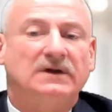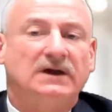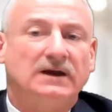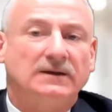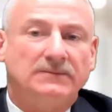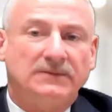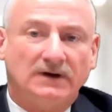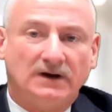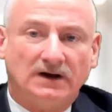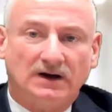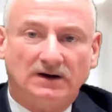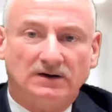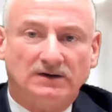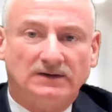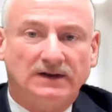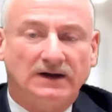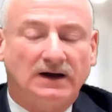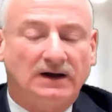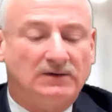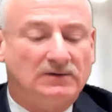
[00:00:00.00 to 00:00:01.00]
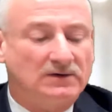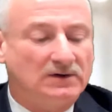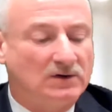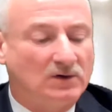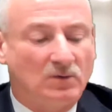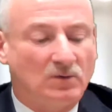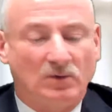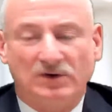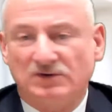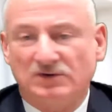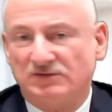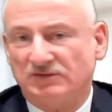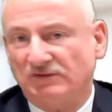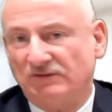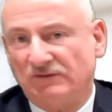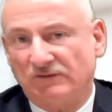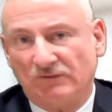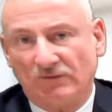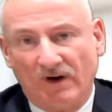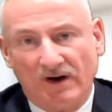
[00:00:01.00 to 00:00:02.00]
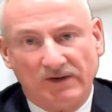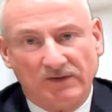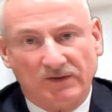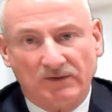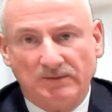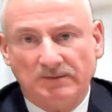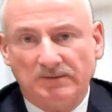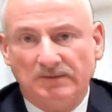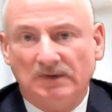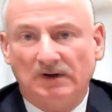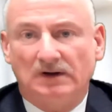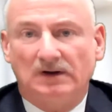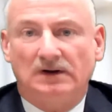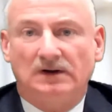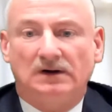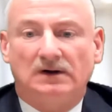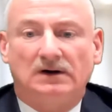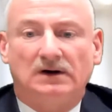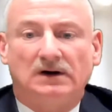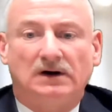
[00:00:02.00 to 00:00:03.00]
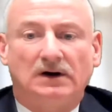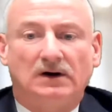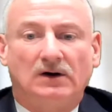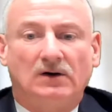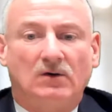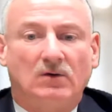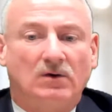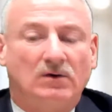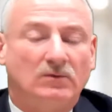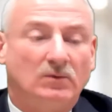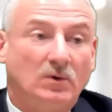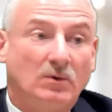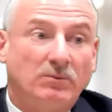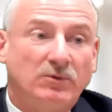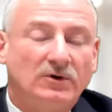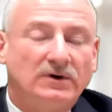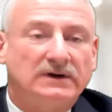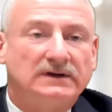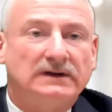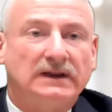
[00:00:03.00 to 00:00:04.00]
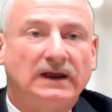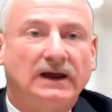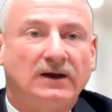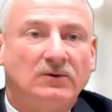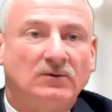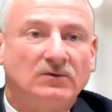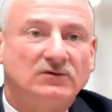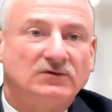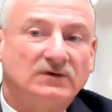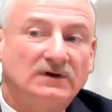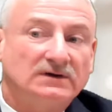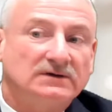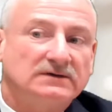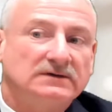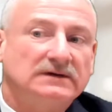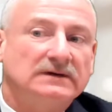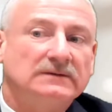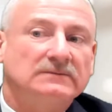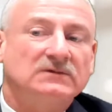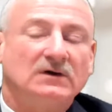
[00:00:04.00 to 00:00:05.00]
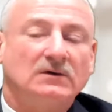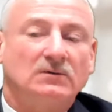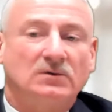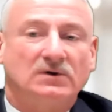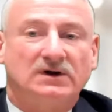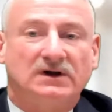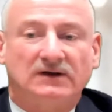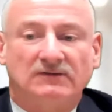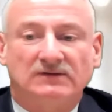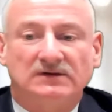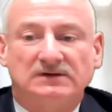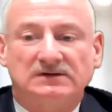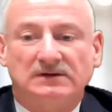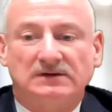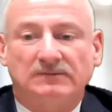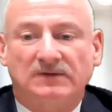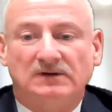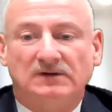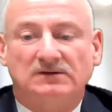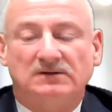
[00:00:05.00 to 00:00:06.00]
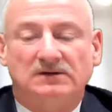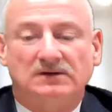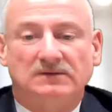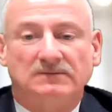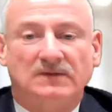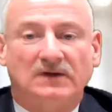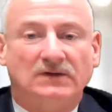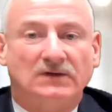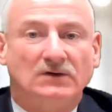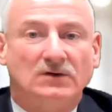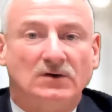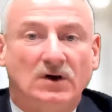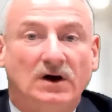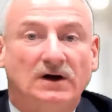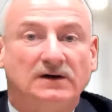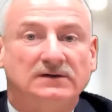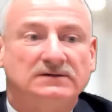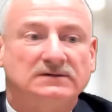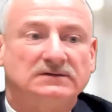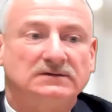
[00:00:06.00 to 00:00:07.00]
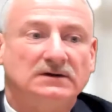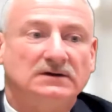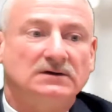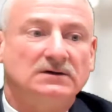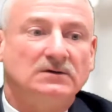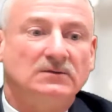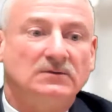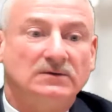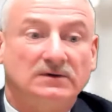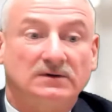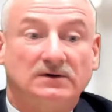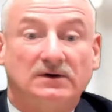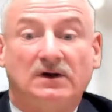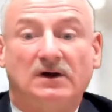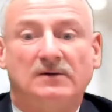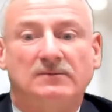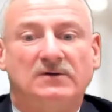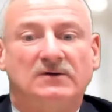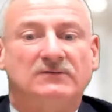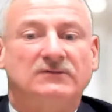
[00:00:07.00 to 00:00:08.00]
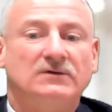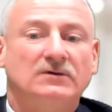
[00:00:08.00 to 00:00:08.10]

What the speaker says: Keep an eye on that. We usually strike them, or we'll put in language that seems like we're giving something to them that they're not. Say, okay, but